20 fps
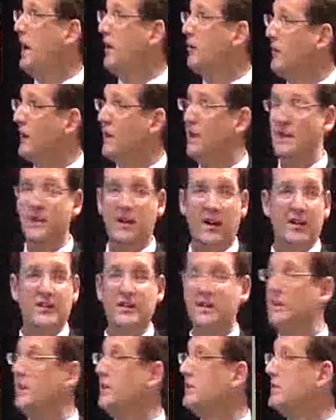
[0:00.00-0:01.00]
fields are
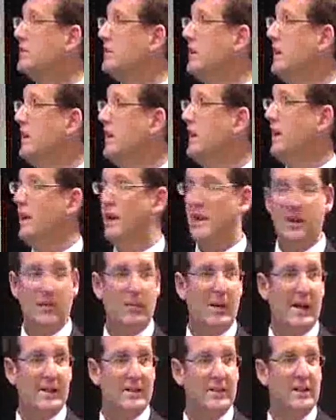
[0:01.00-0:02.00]
recognising this
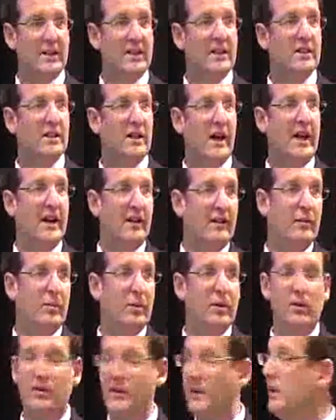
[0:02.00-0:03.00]

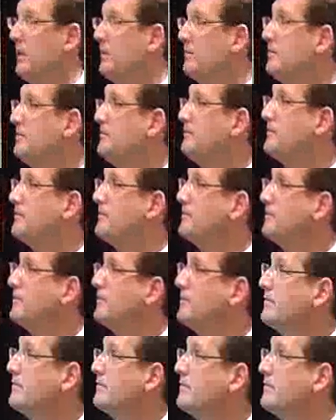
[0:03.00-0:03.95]
capacity and are employing it.